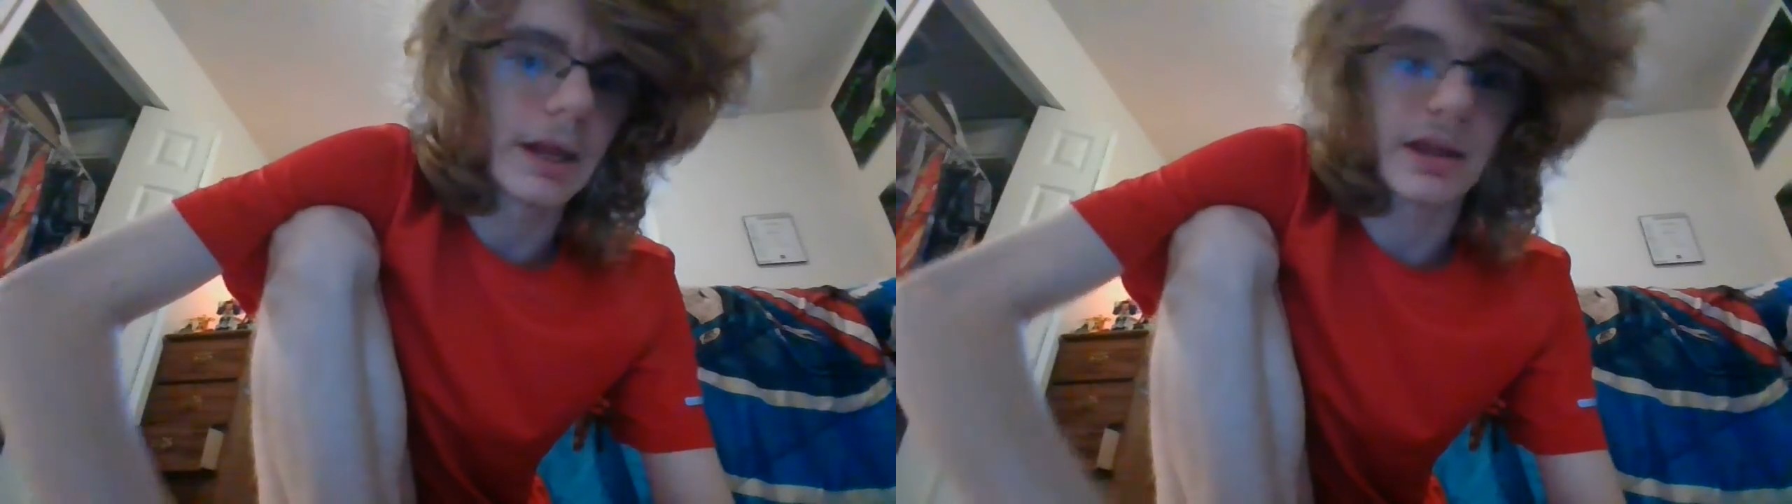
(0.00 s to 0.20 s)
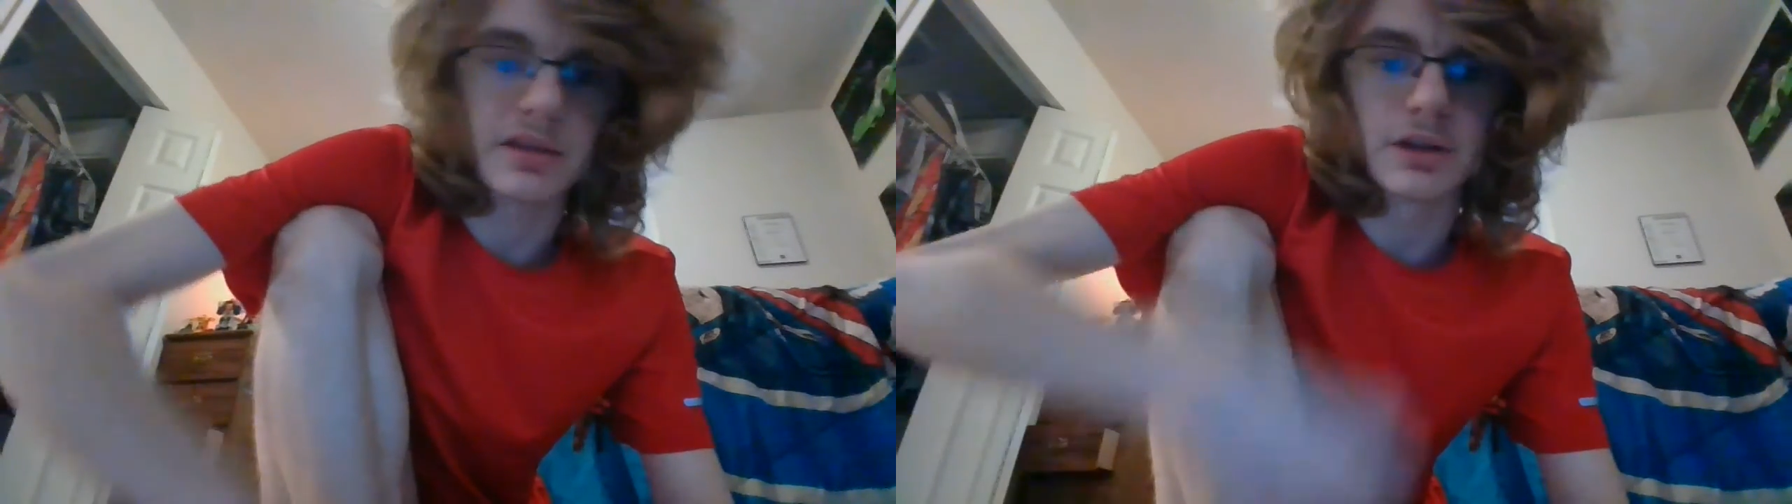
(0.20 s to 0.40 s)

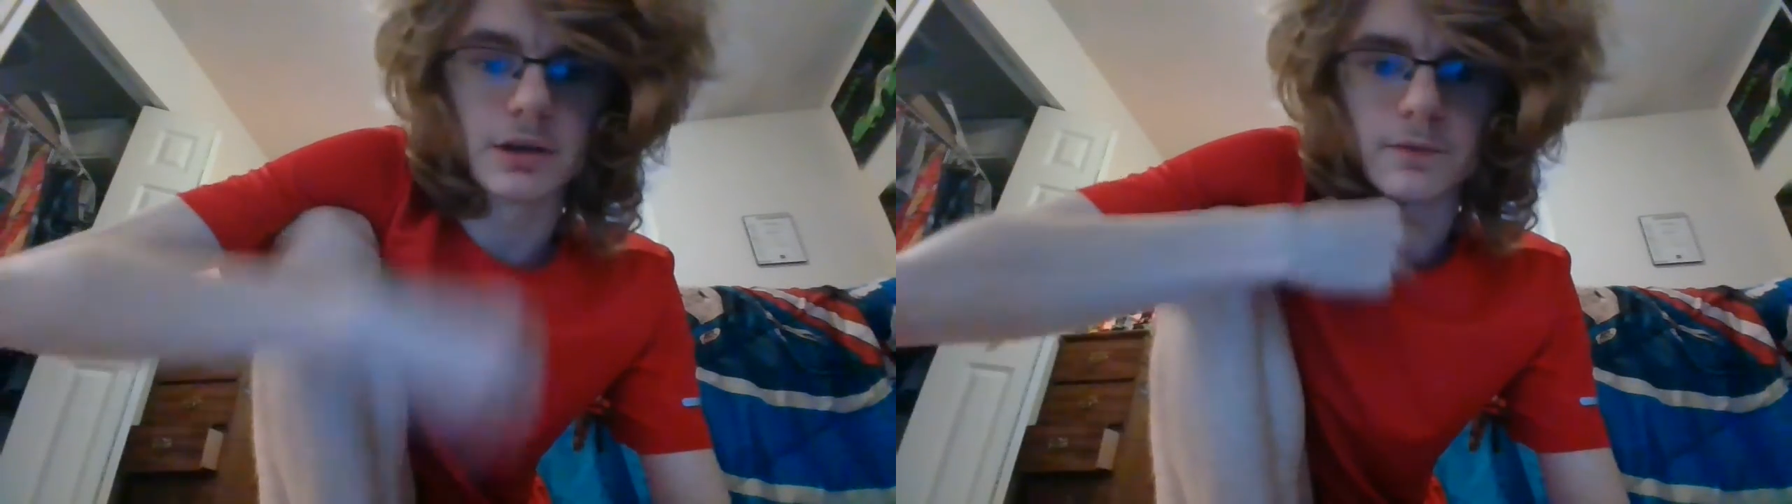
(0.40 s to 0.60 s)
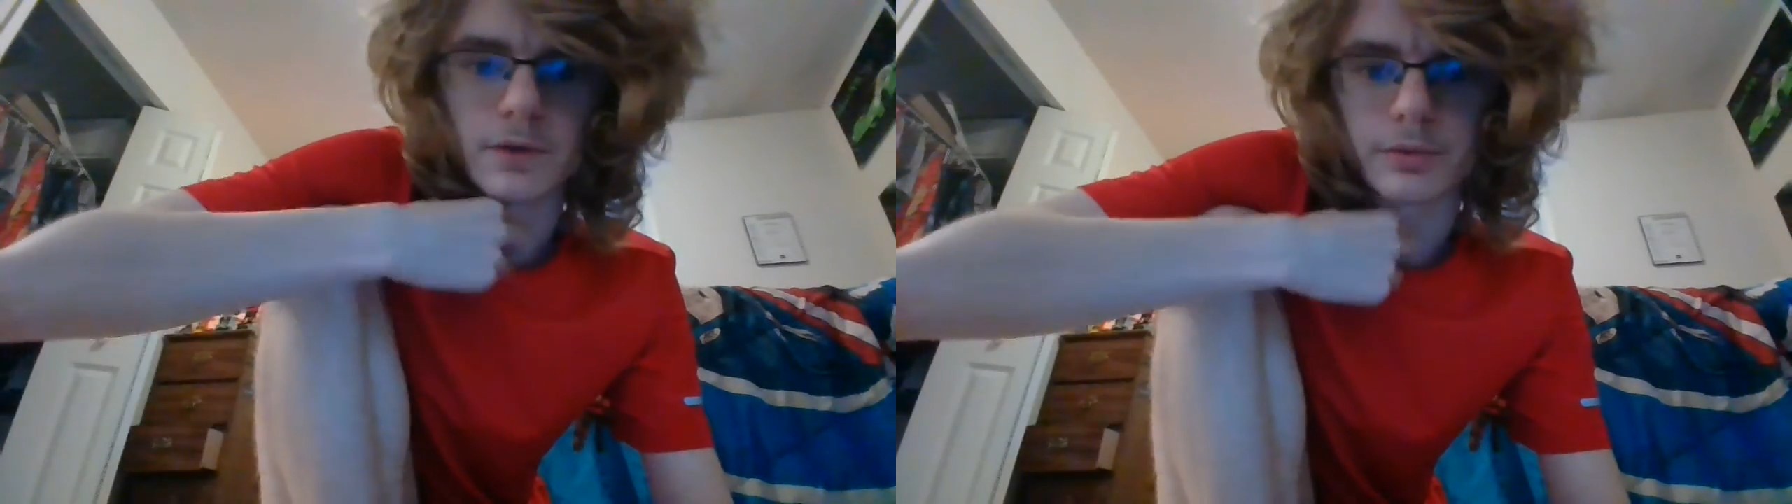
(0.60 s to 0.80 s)
last day
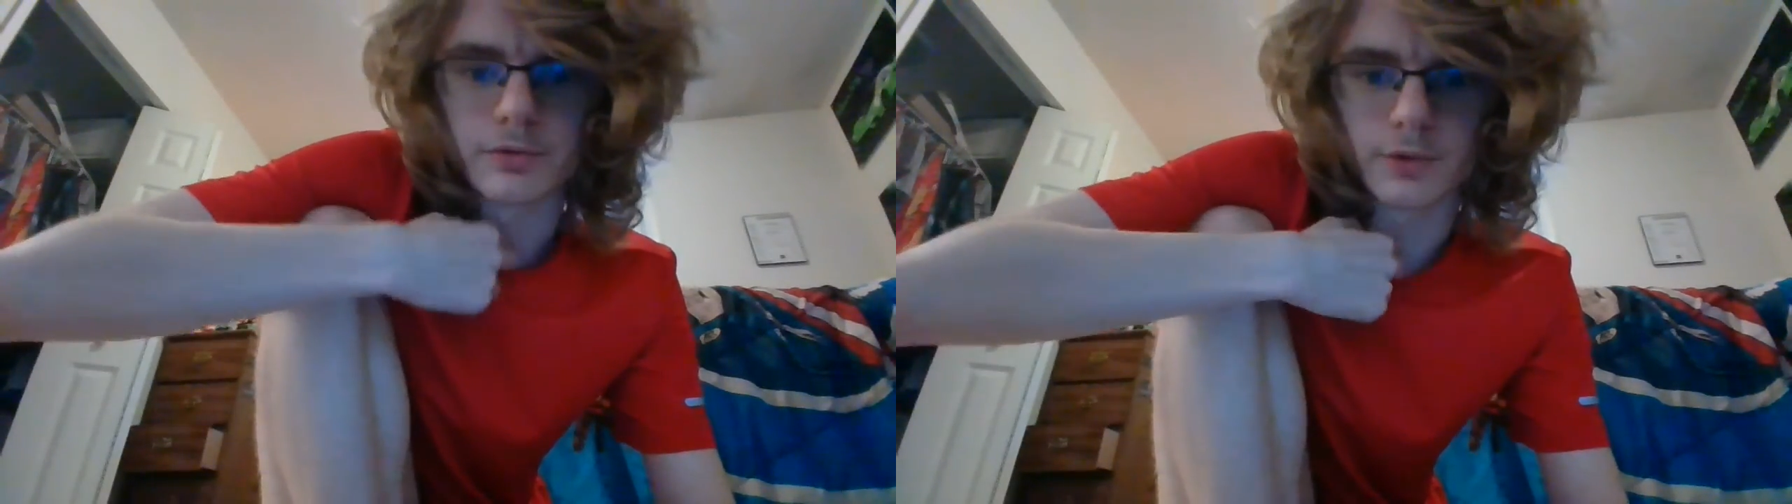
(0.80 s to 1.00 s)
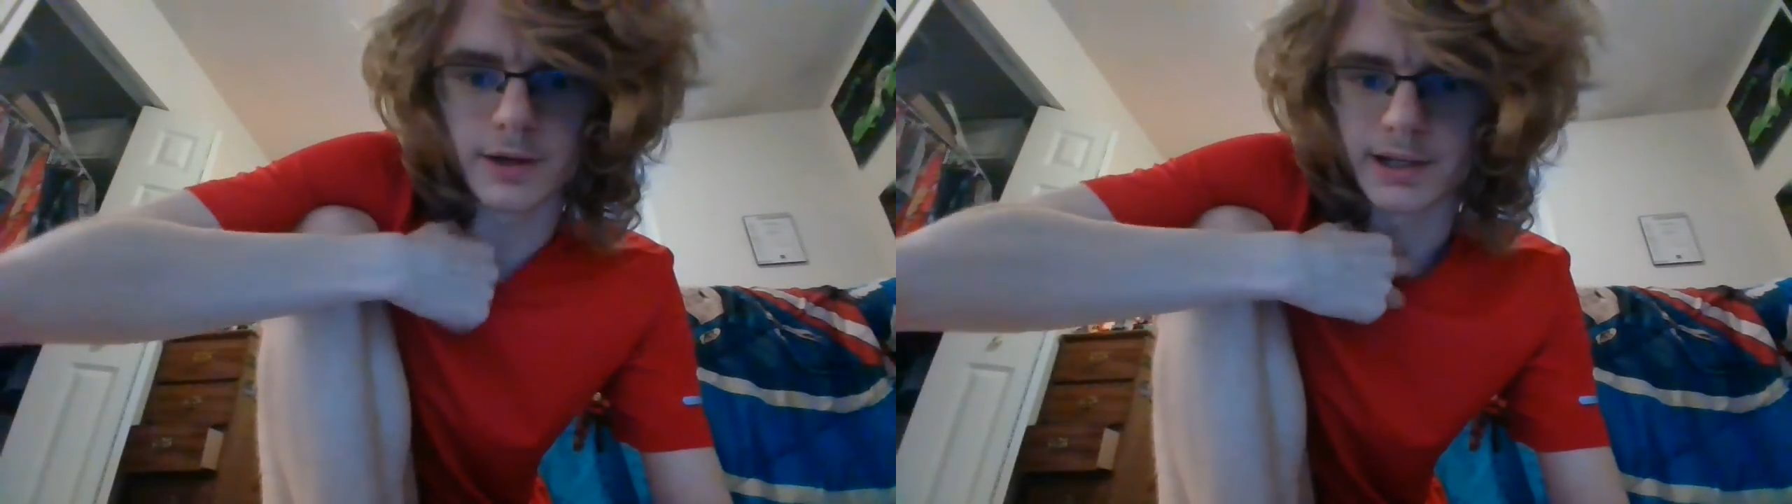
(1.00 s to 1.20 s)
of fifth
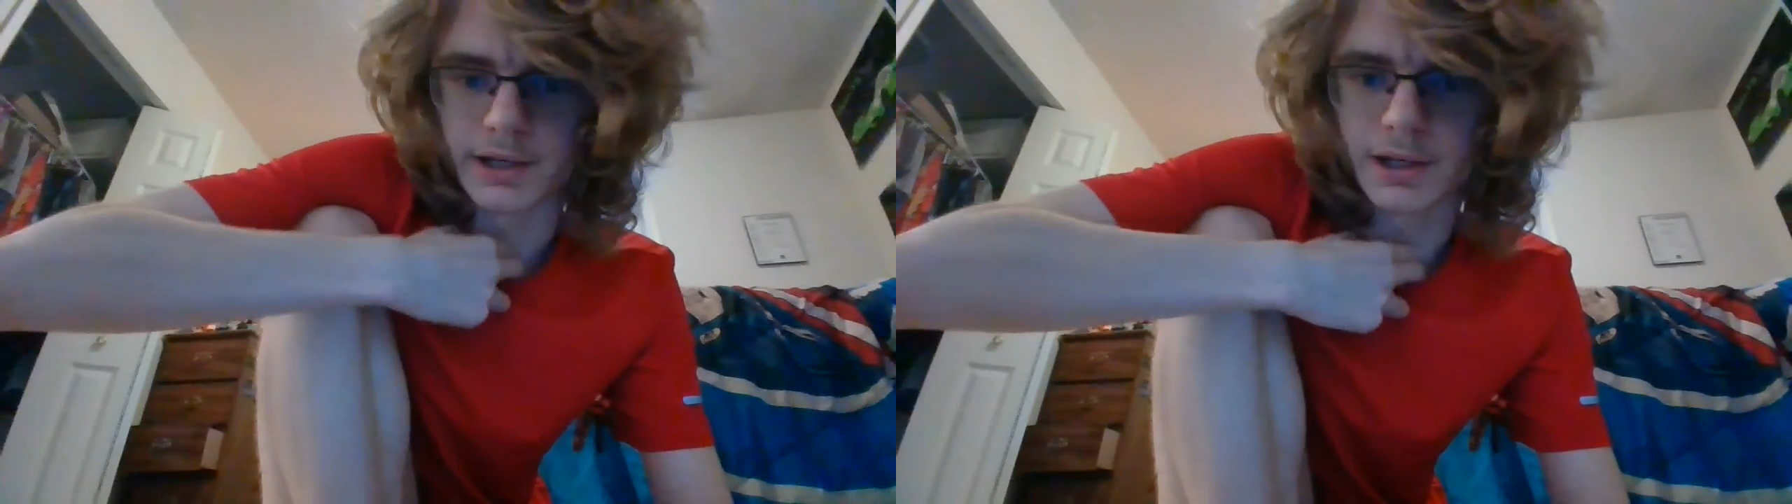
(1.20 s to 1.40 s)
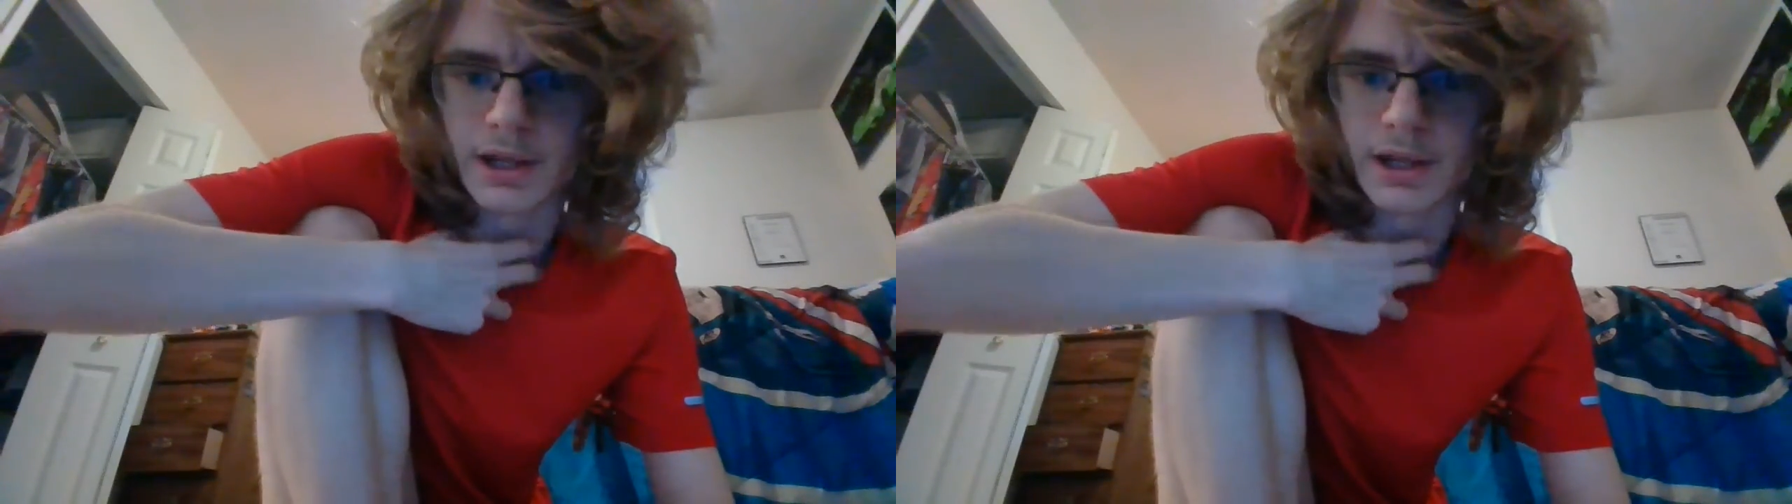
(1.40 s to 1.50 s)
grade.